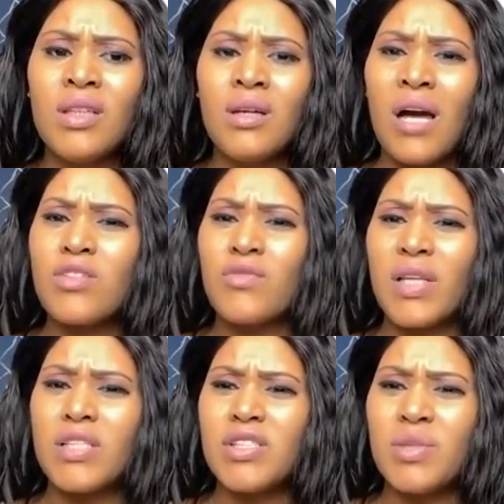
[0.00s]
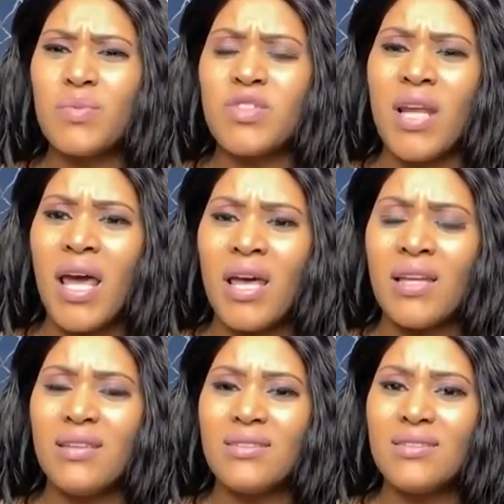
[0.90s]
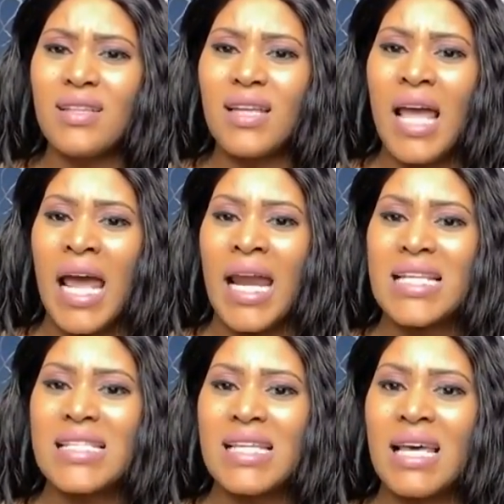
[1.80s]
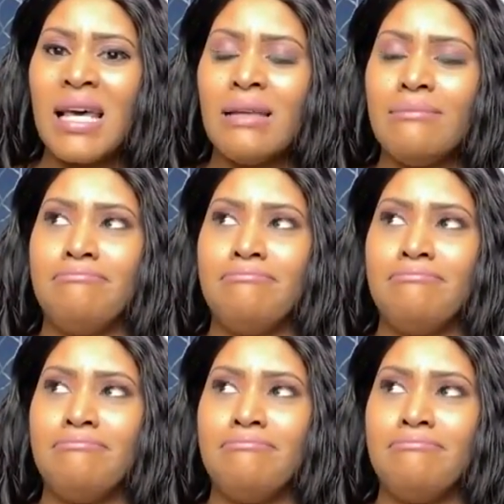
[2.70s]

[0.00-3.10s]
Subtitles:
how's your relationship with your dad?" And I said,